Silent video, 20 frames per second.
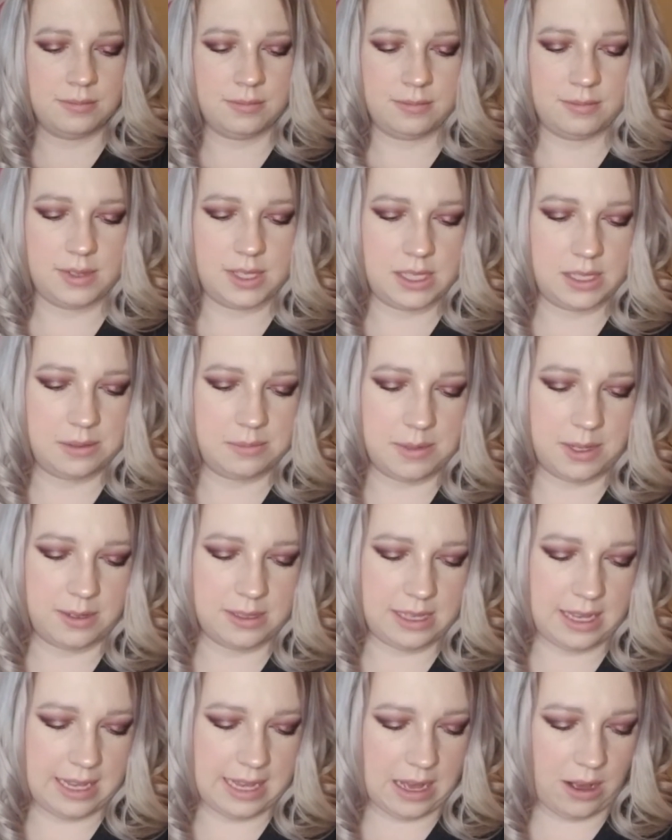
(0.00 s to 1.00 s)
It
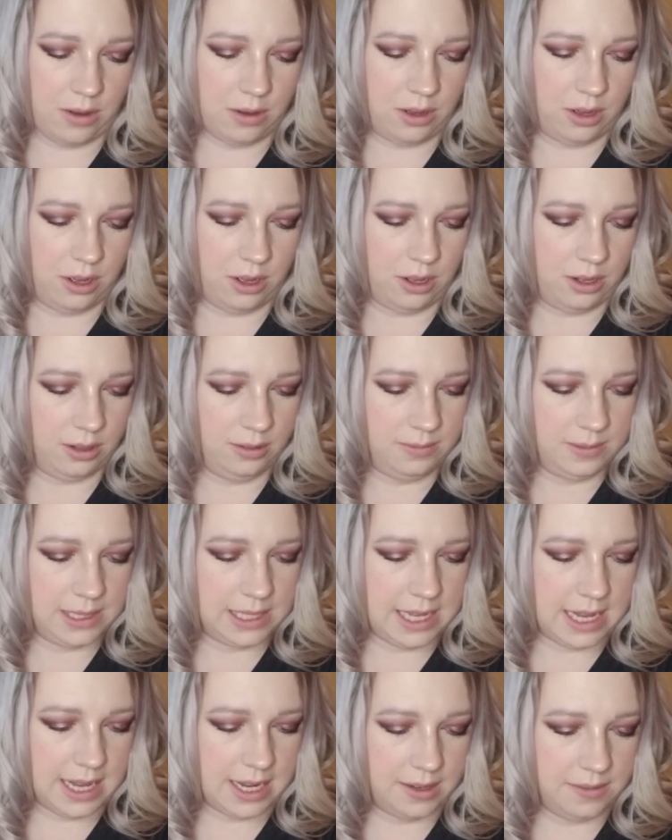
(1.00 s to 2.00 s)
smells like alcohol.
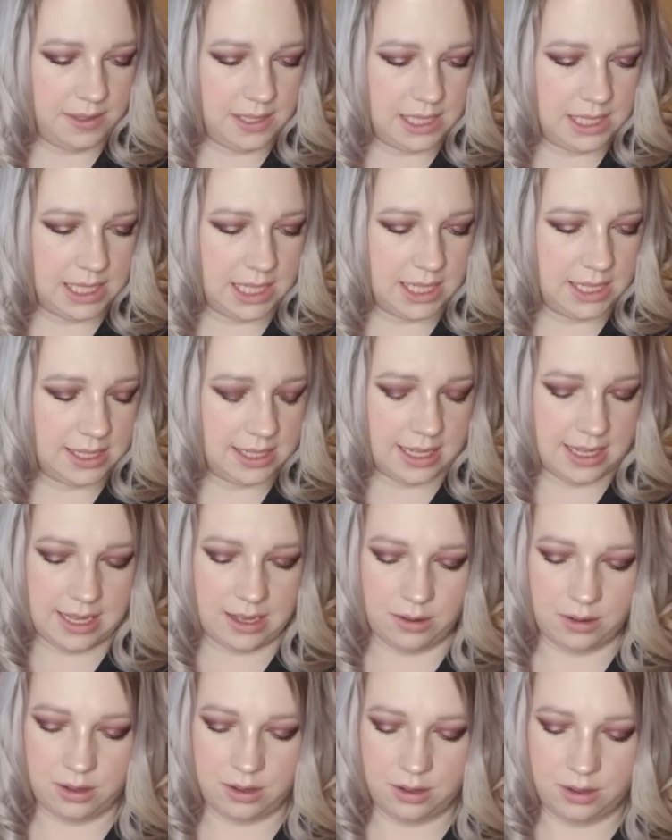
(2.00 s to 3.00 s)
It kind of stings like
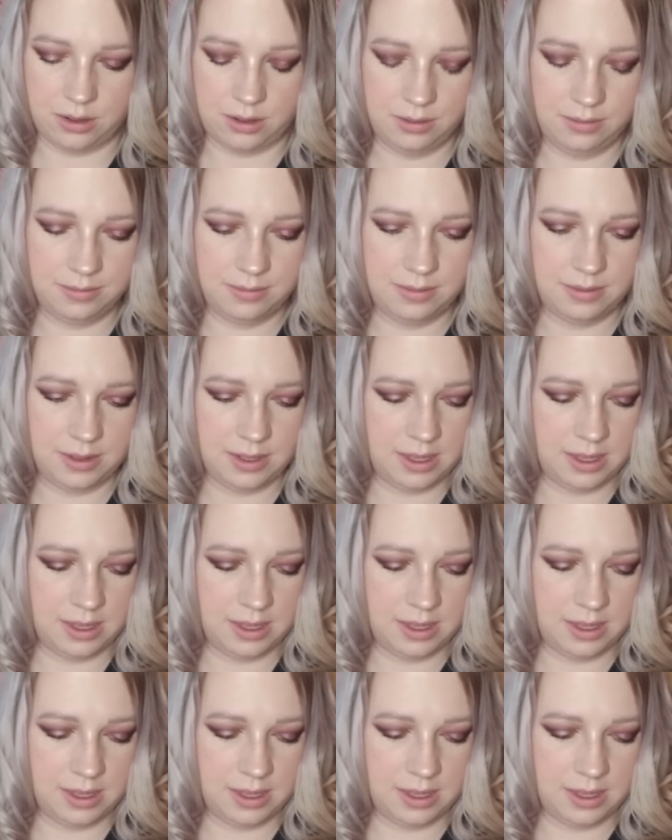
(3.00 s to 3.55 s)
alcohol.